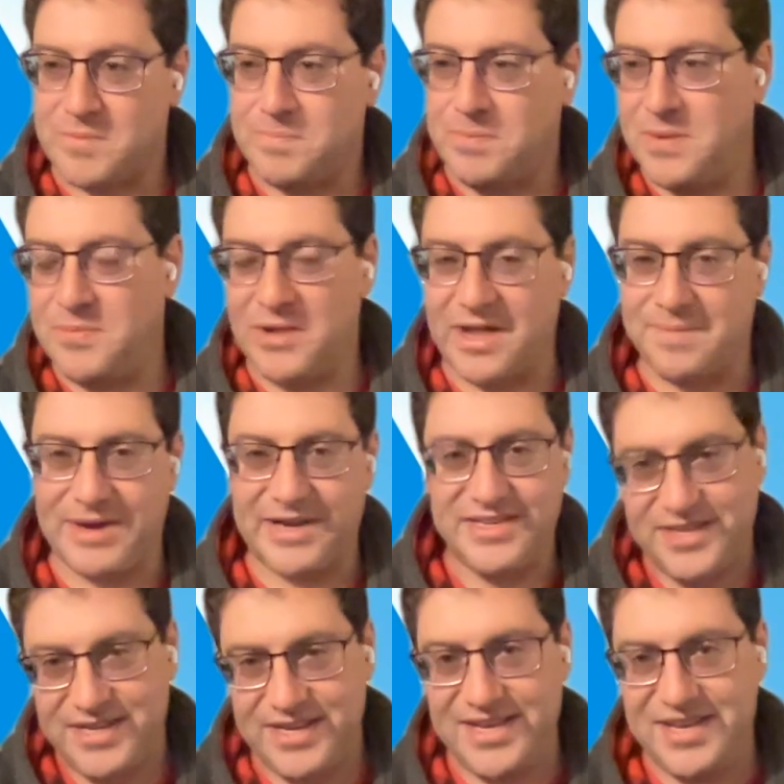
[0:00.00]
people on my
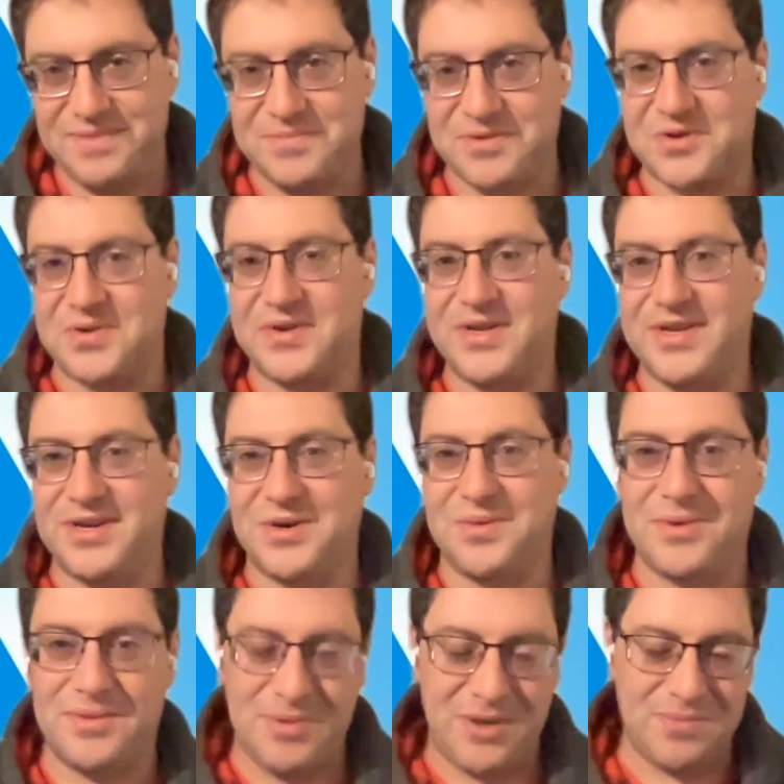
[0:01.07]
team or you know
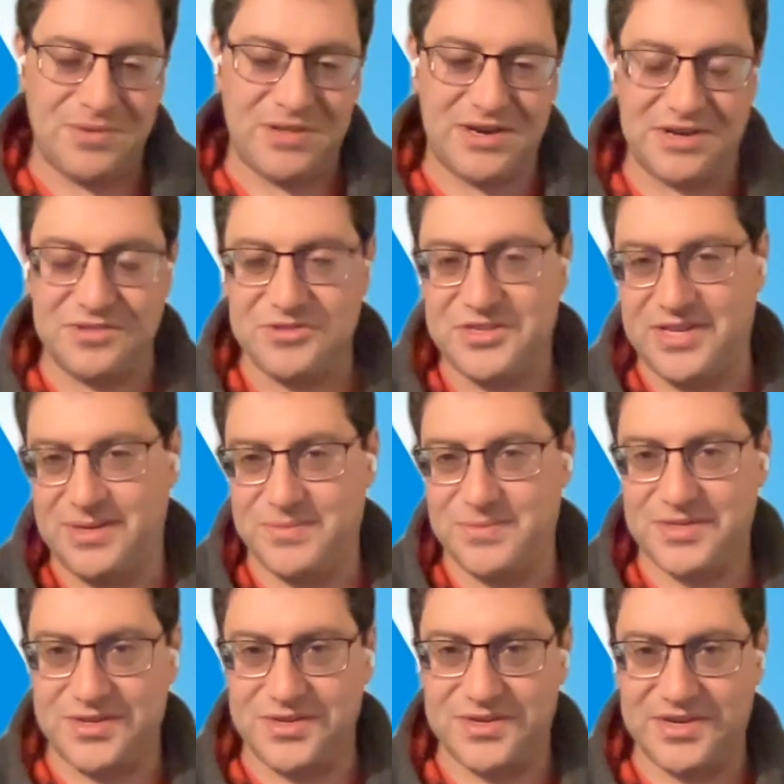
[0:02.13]
people on other
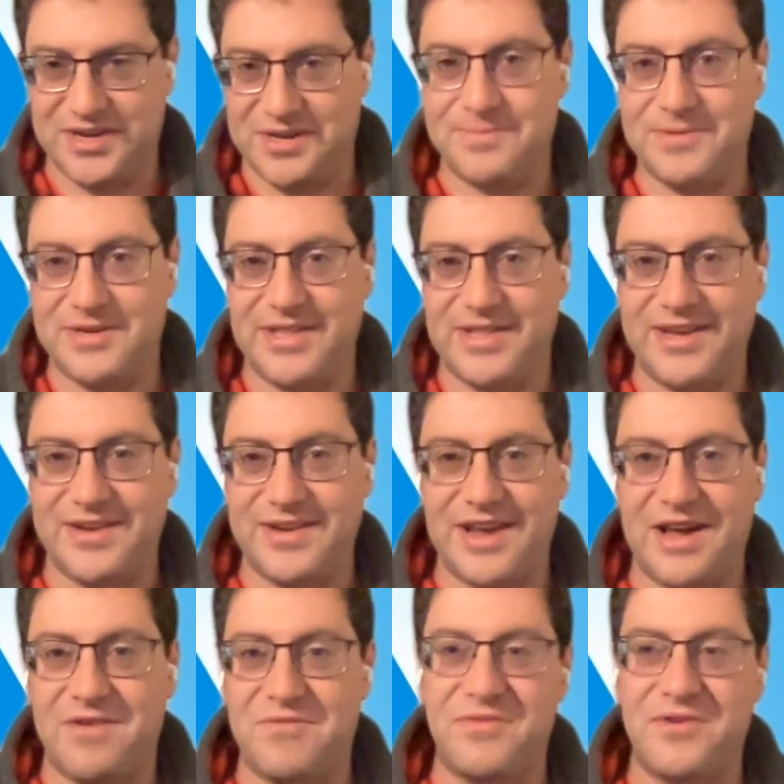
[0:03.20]
teams could come and they could
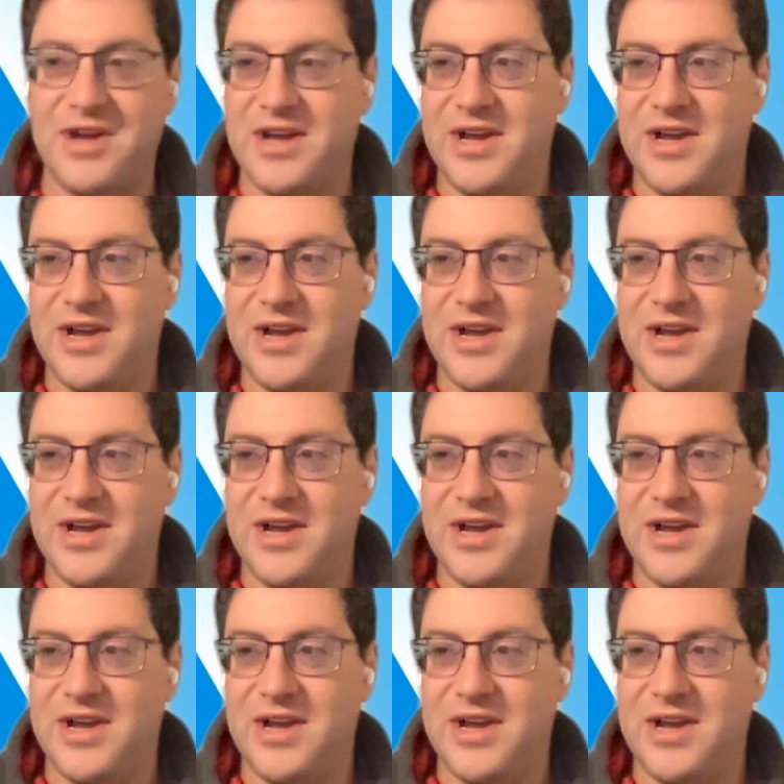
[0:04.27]
have